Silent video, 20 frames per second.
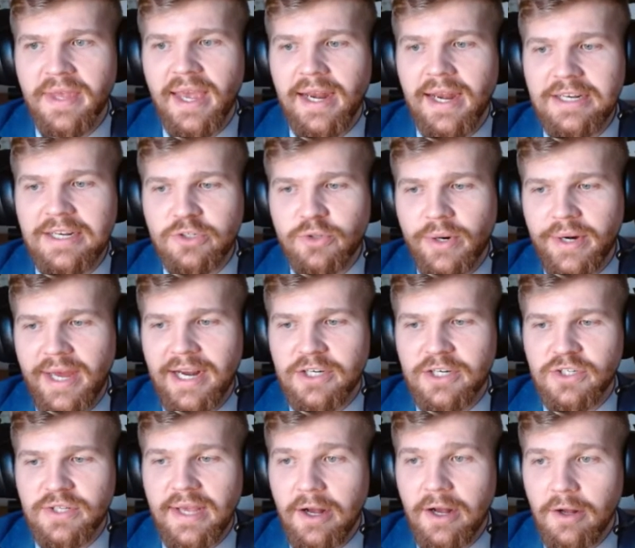and I try to
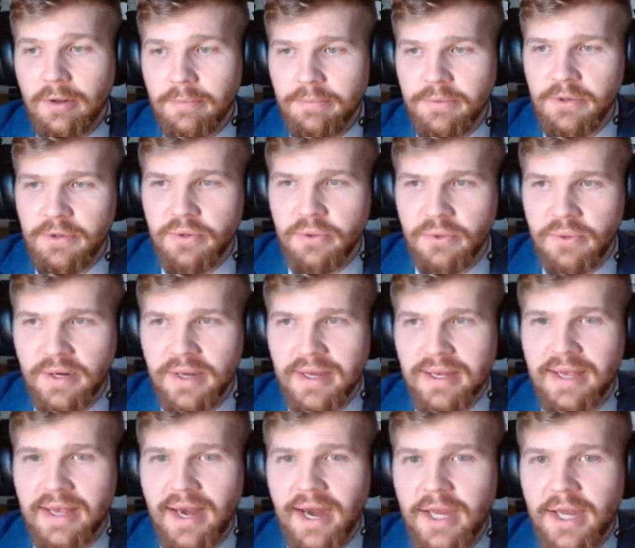actually help you,
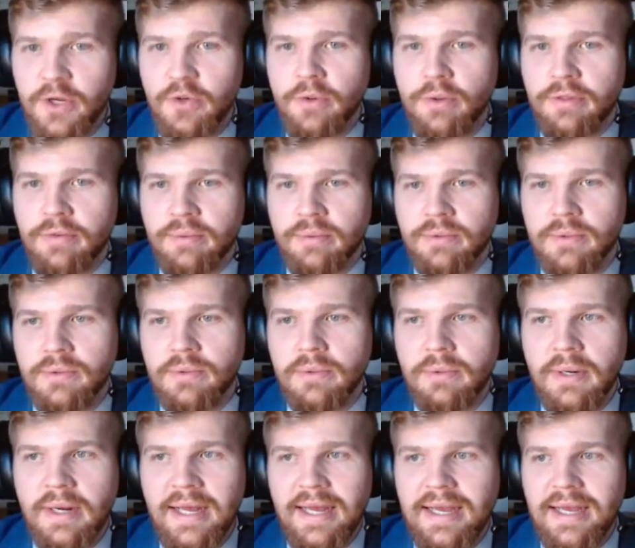guide you
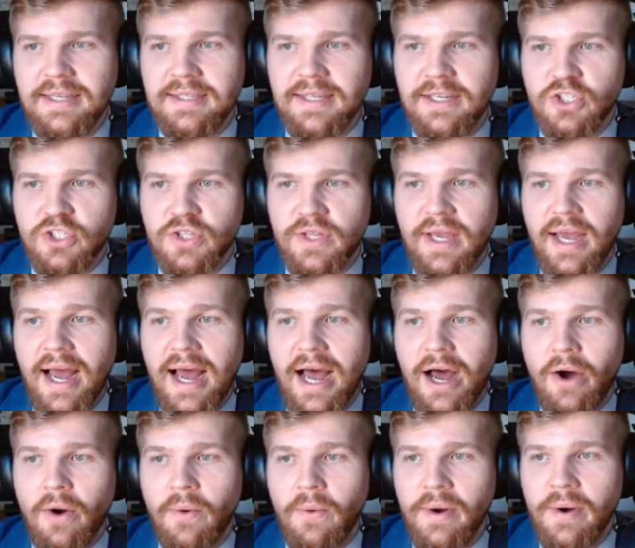through essentially
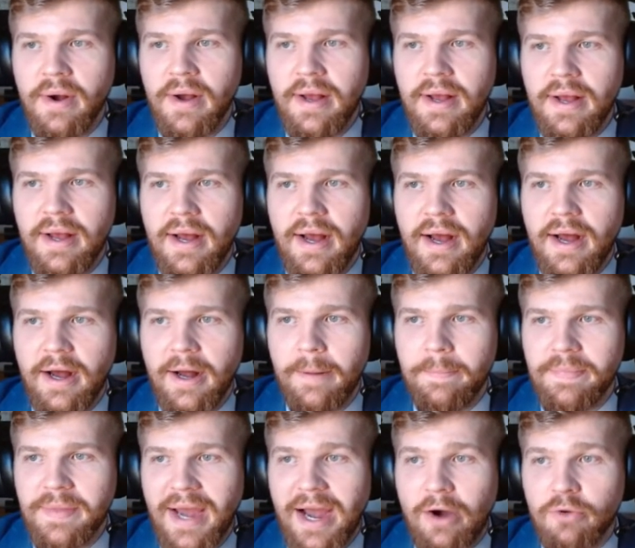how
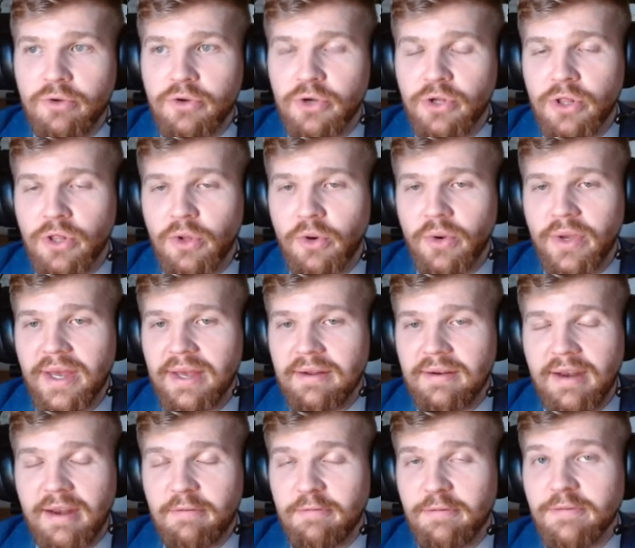um, how you can look
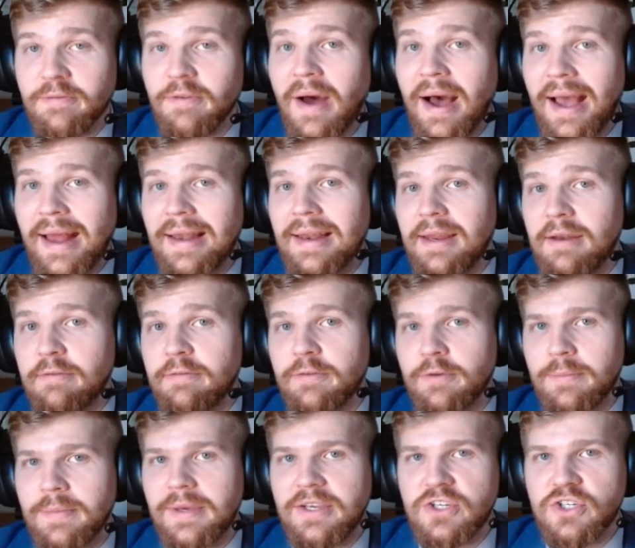and find
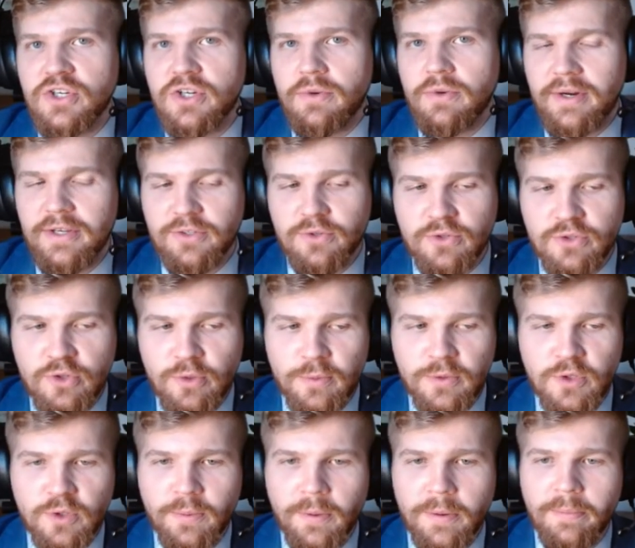information, right? So
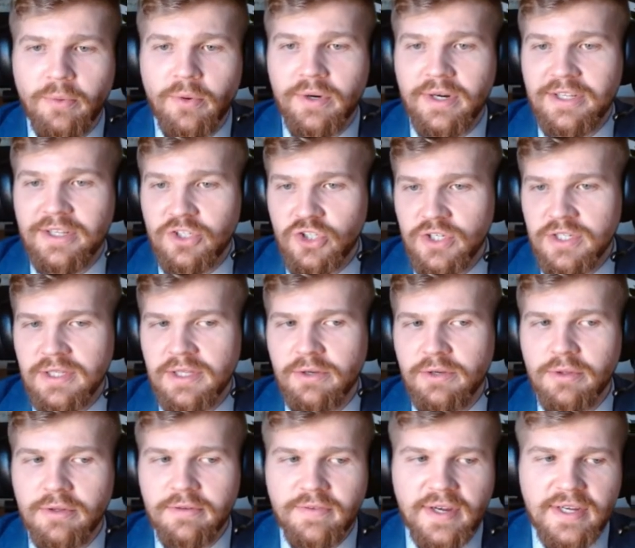super super important. Just
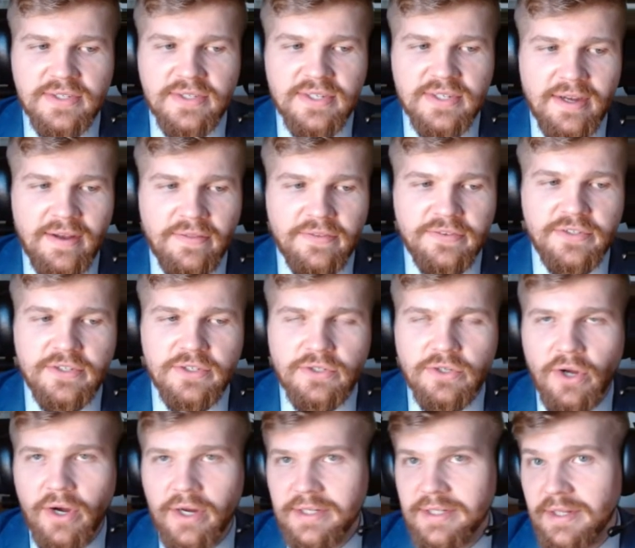legal advice, just
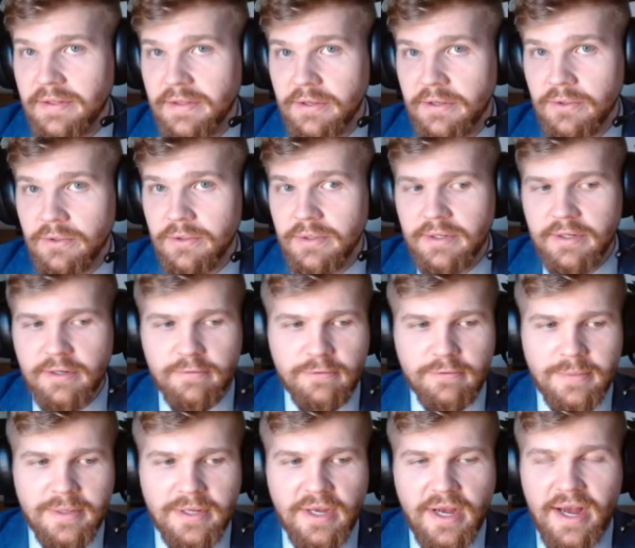not legal
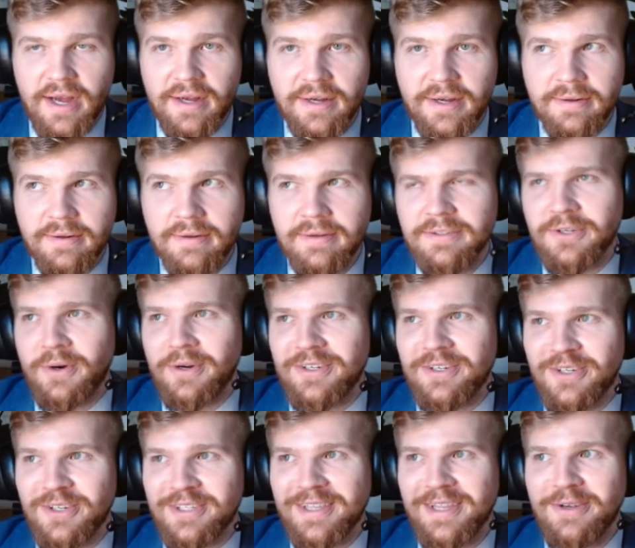information. Uh, sorry,
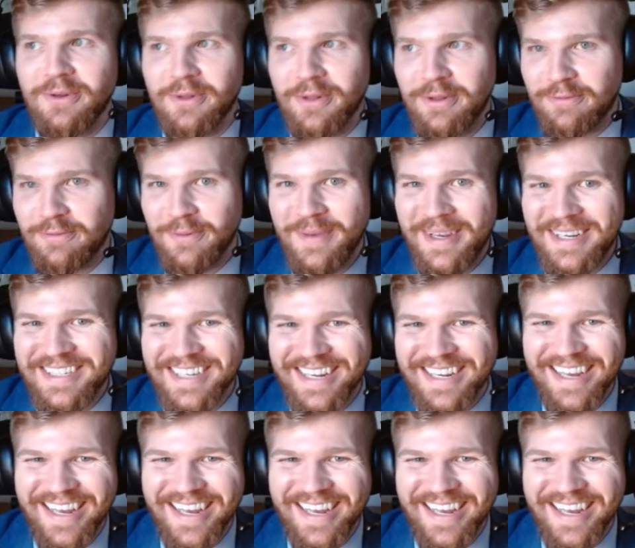just legal information.